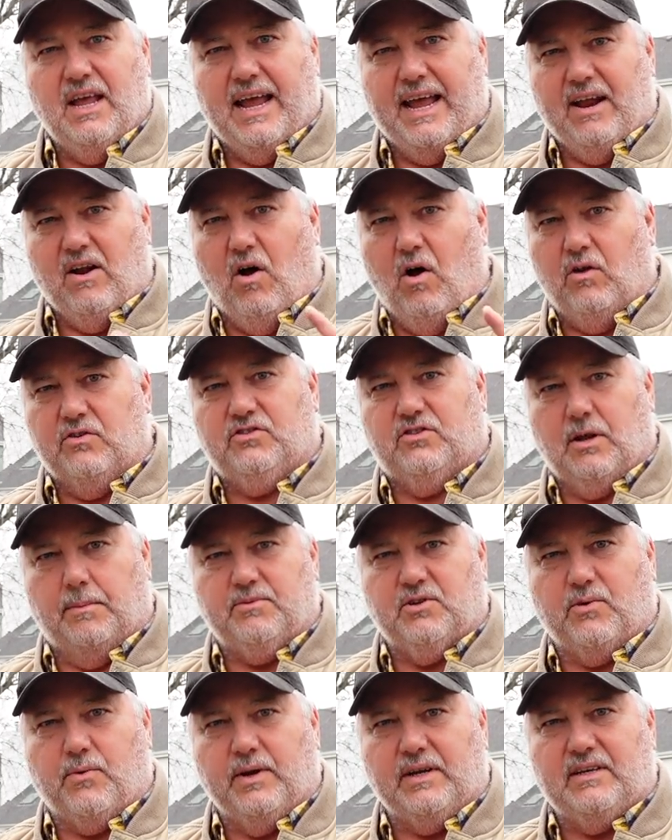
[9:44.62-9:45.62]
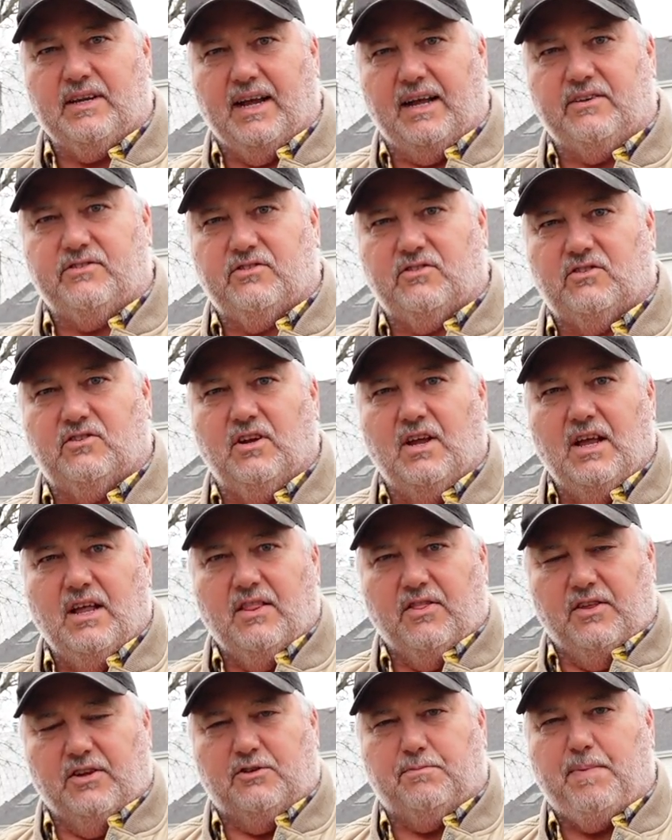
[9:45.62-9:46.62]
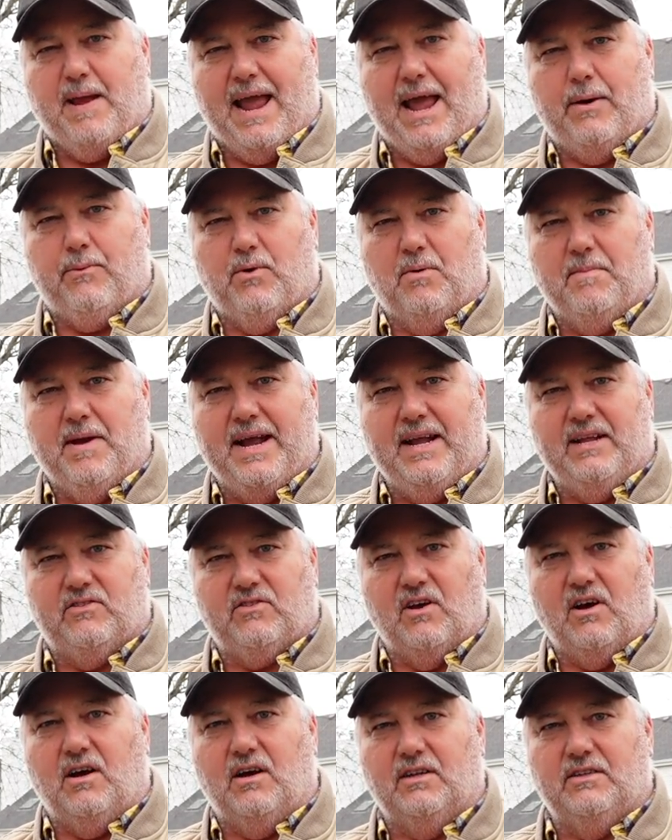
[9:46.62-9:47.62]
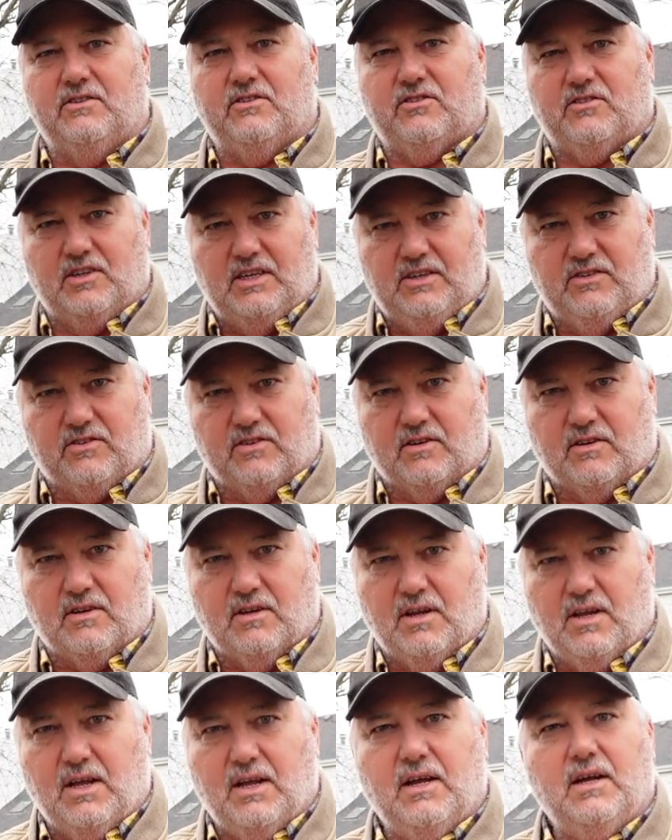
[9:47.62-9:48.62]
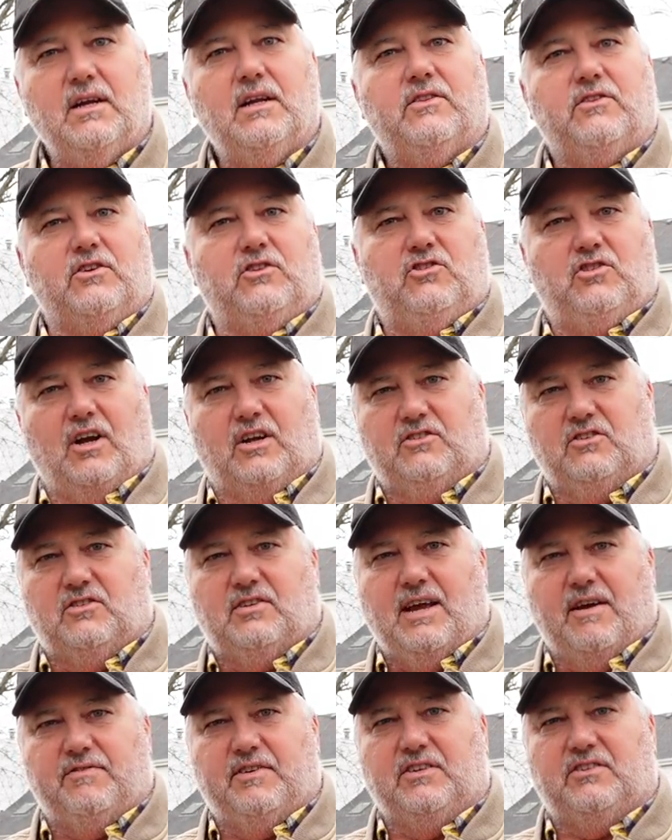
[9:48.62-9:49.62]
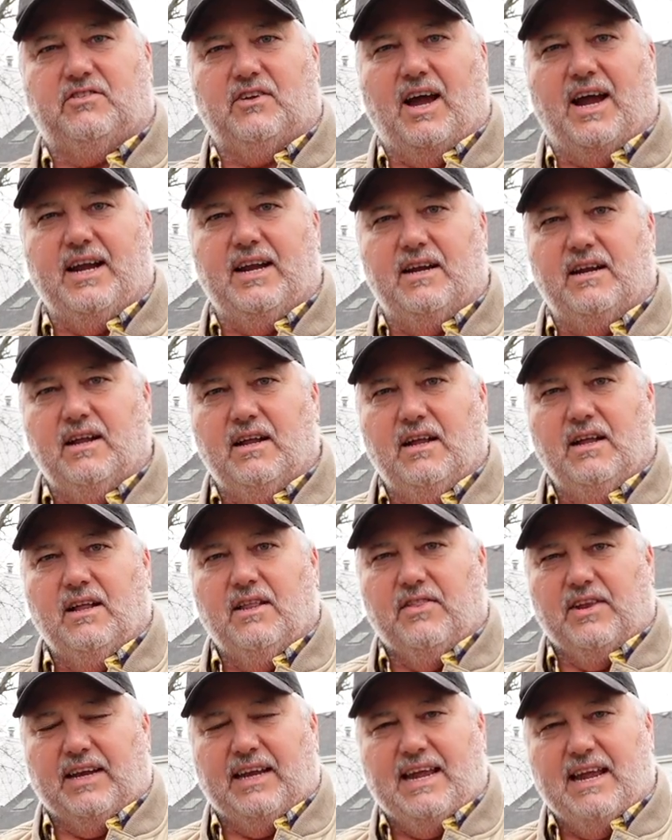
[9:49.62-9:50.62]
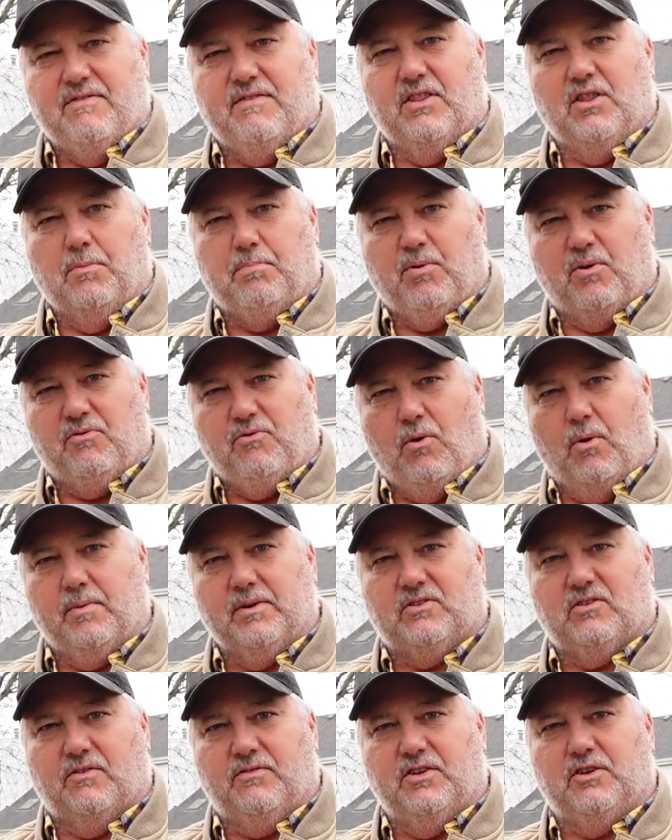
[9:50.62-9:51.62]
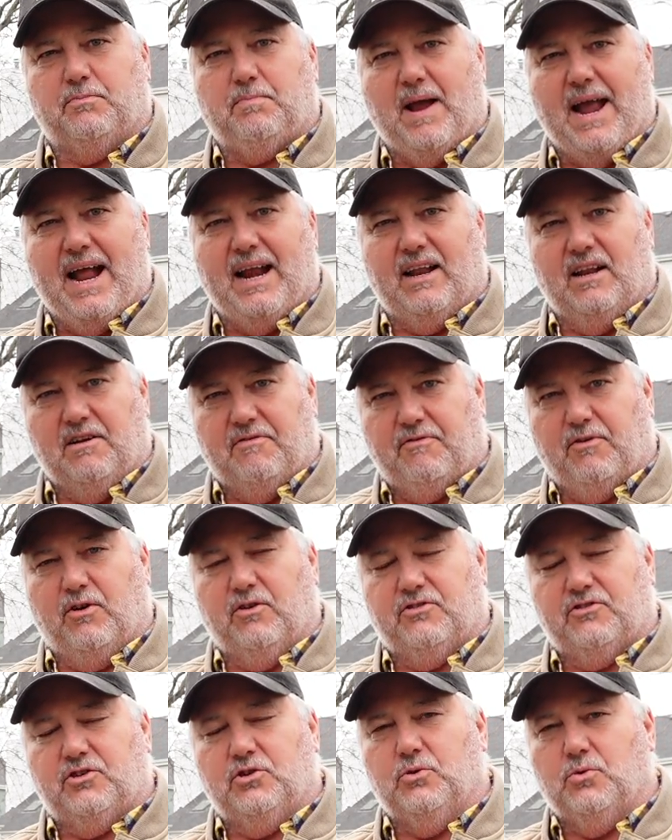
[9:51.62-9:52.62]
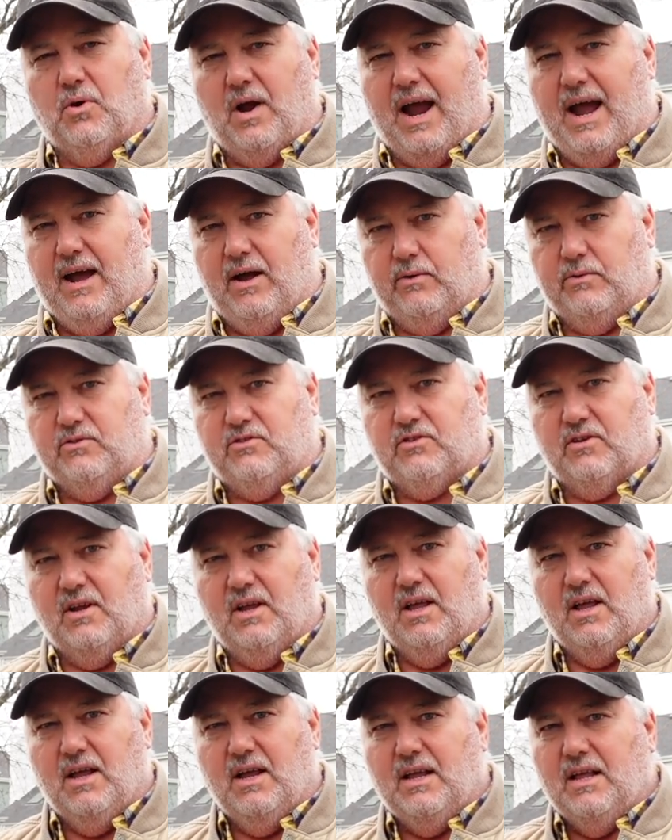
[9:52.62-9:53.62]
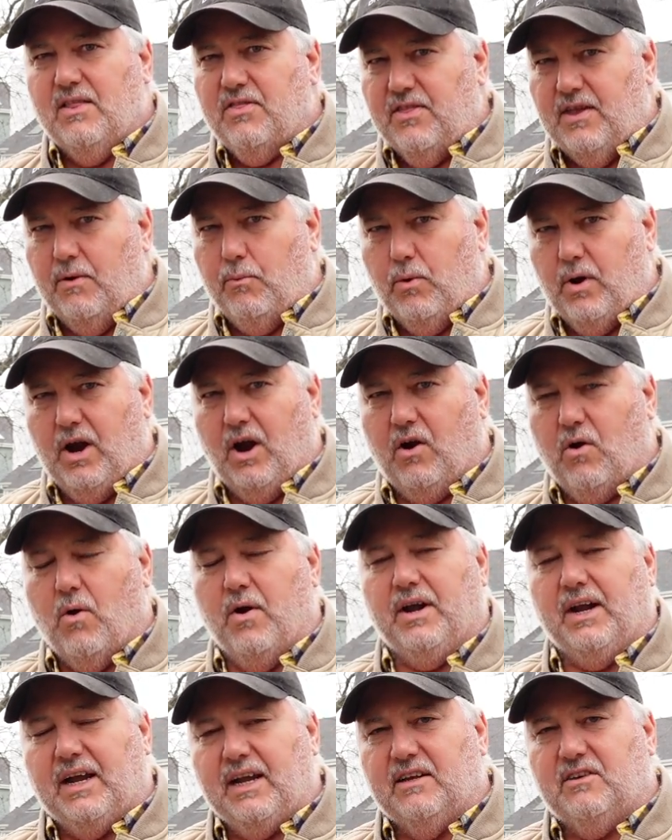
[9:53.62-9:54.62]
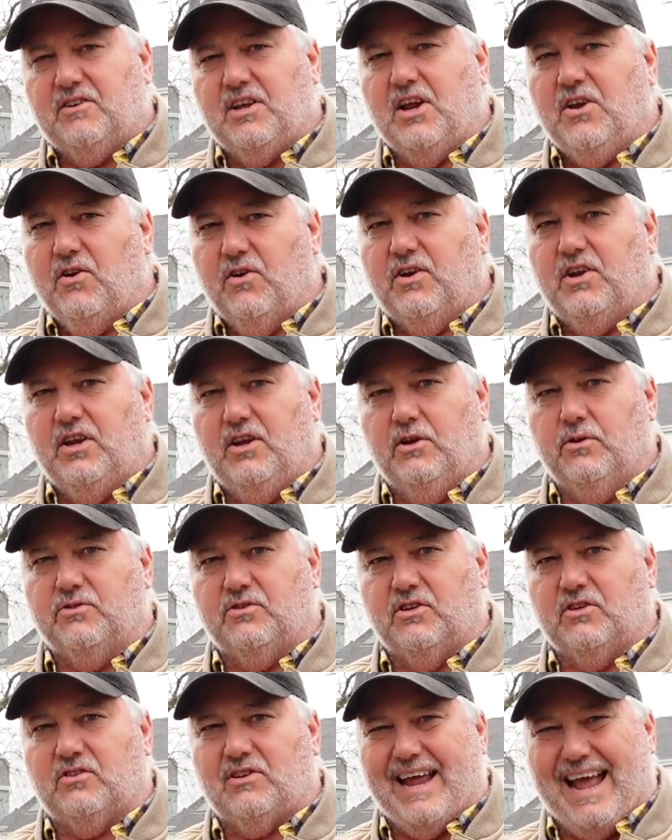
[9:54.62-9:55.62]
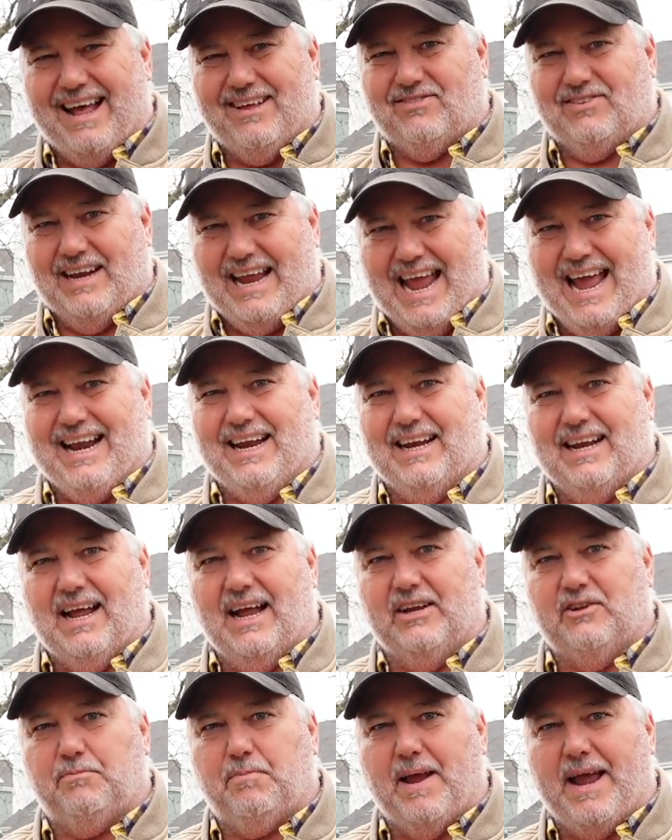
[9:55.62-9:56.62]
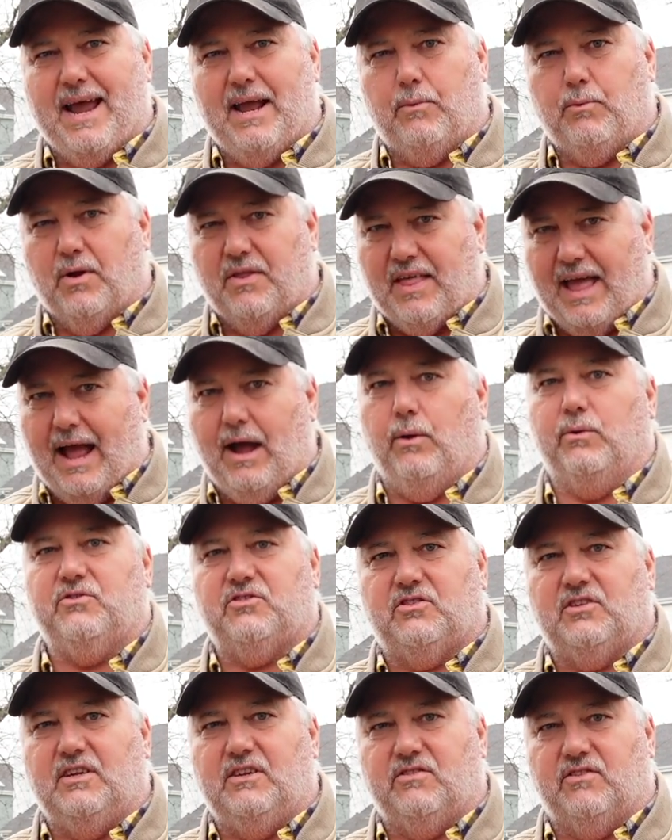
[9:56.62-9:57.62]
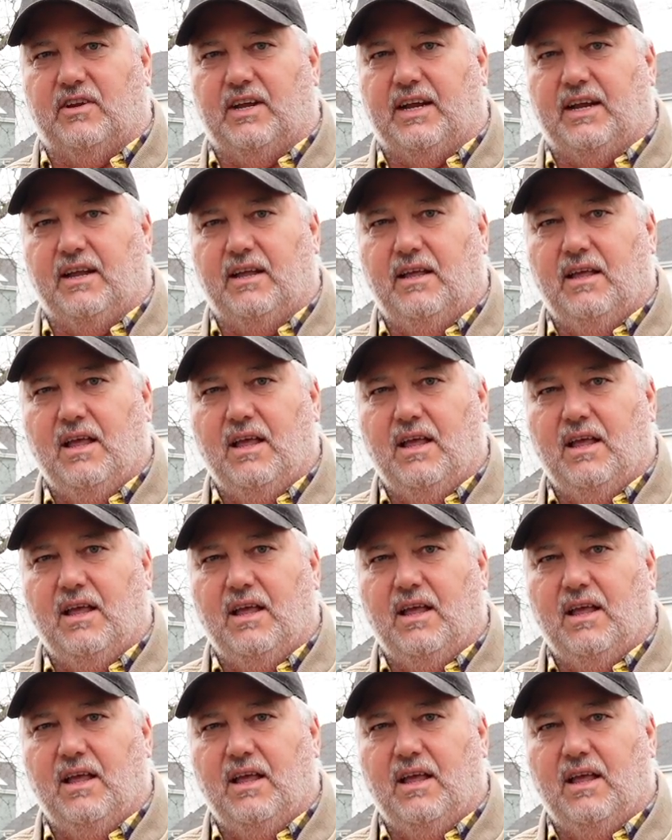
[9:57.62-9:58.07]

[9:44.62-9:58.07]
and all subsequent tests, this pan remains unseasoned. The judges have decided that given the performance of this pan in the first two rounds, that we are going to continue to use this as an anodized pan without seasoning.